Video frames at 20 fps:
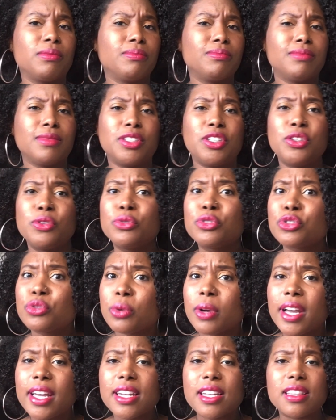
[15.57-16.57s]
new
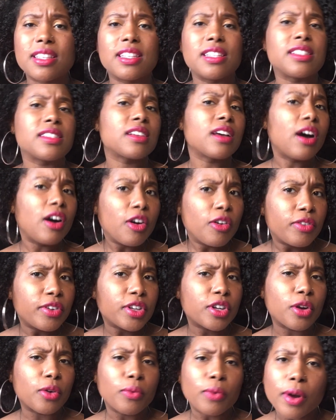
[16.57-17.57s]
strain of this COVID
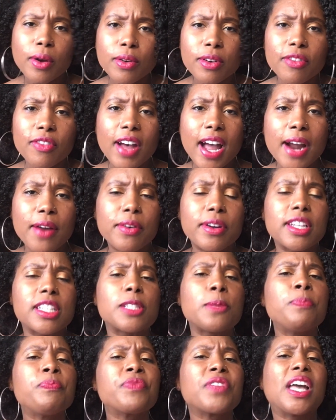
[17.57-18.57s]
coronavirus,
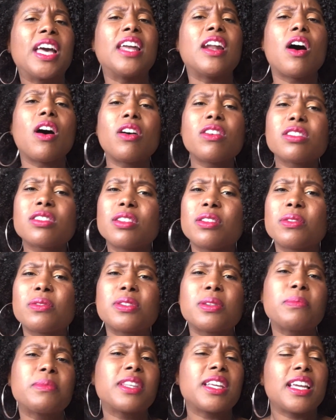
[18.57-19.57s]
and also
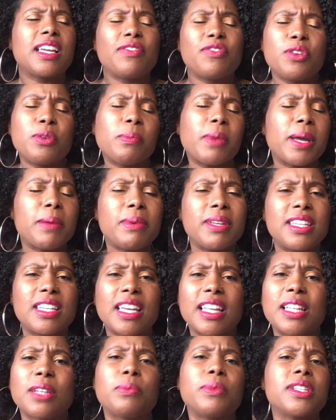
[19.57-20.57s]
something if you may be
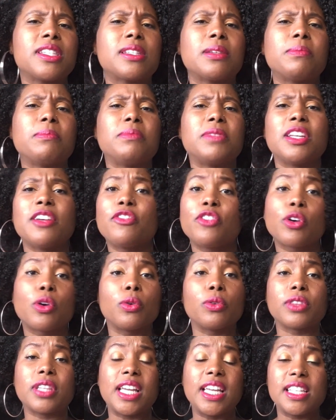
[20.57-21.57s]
dealing with some
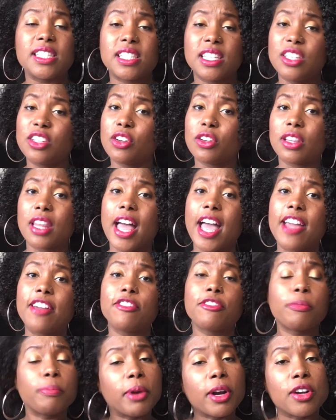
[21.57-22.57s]
difficult things in your
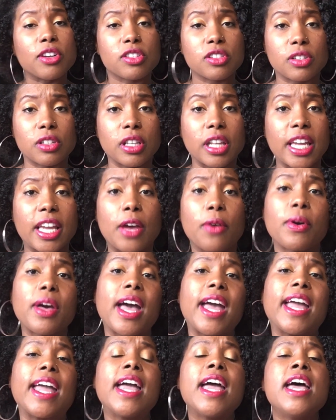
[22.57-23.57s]
life personally,
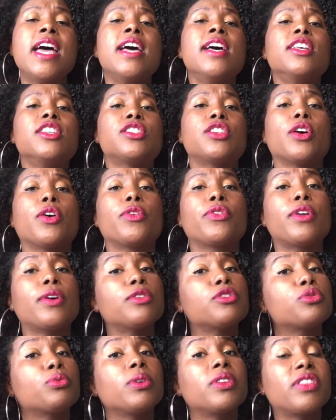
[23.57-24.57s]
okay? So
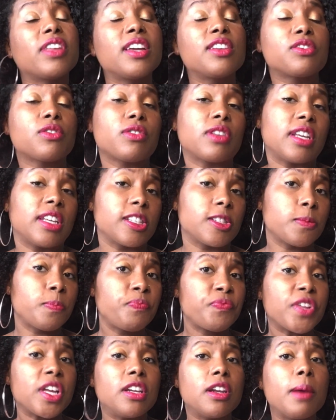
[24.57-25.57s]
those three things are this.
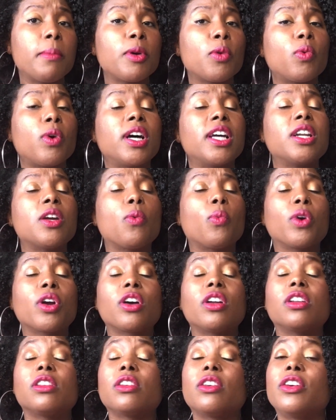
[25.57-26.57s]
Number one, we're
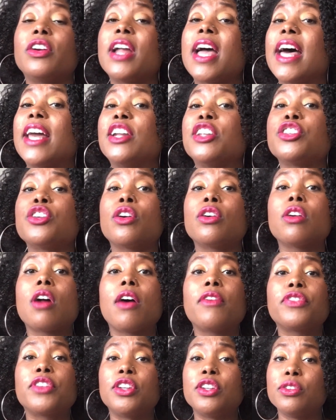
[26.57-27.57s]
going to learn how to turn
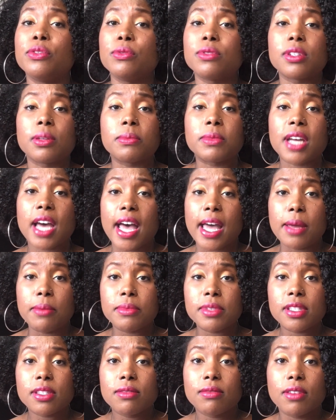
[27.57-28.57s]
off the news
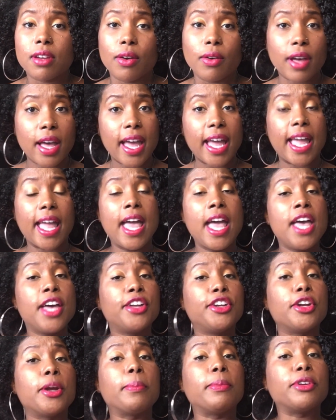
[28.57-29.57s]
sometimes, okay?
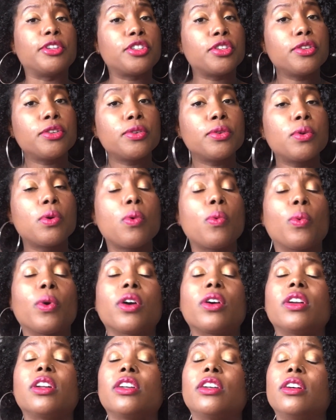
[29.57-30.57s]
Number two, we're
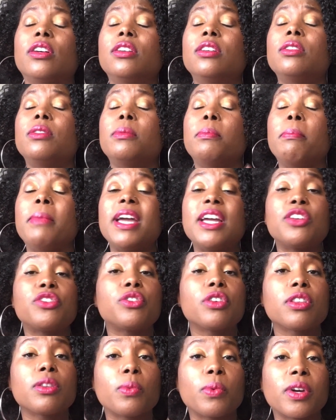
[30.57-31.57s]
going to make
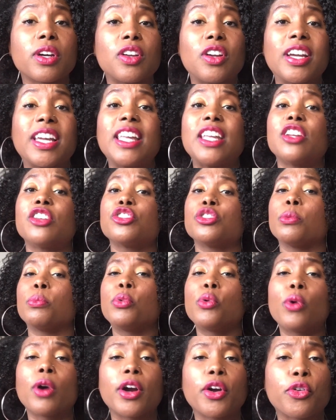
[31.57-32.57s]
sure that we're going to get a
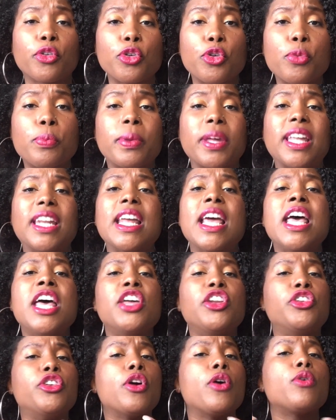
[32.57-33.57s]
support group and
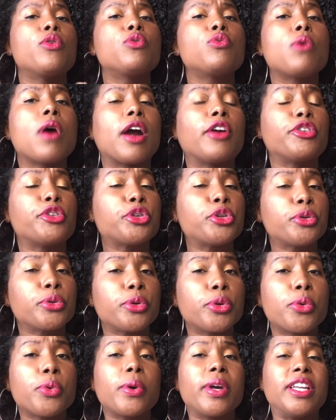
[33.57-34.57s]
know who our
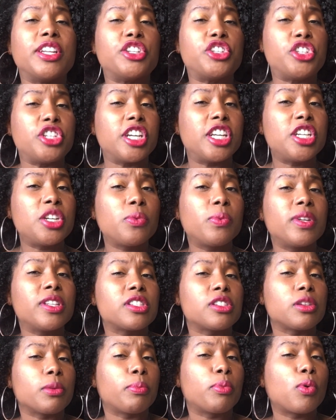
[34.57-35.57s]
true and genuine
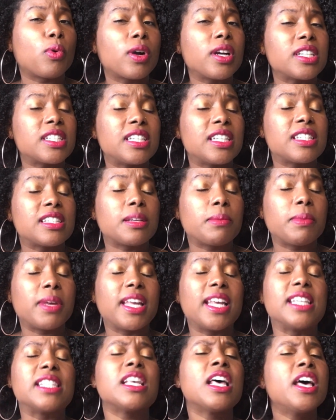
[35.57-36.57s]
support system
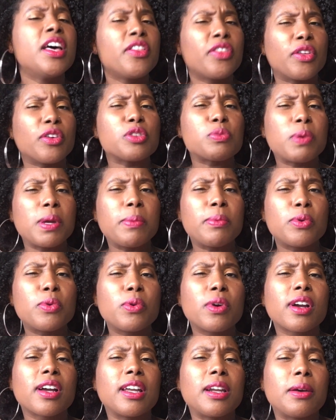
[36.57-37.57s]
is. Those people who
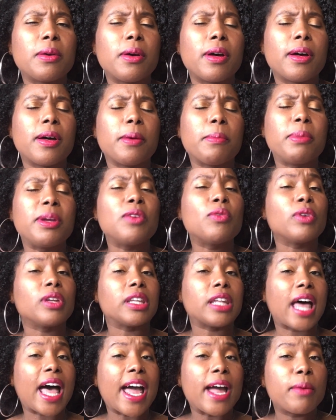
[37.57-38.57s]
are going to be
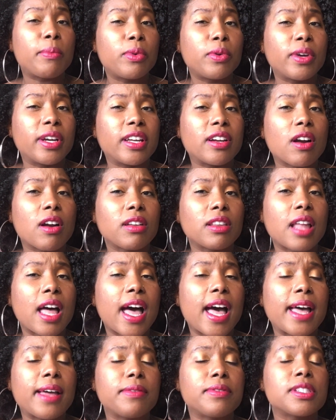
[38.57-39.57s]
reliable in our
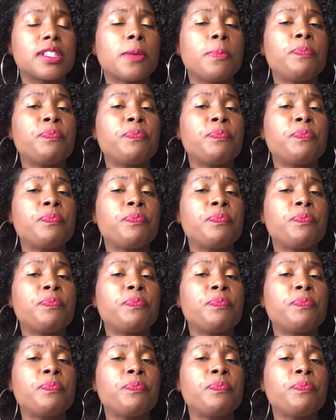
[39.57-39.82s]
lives.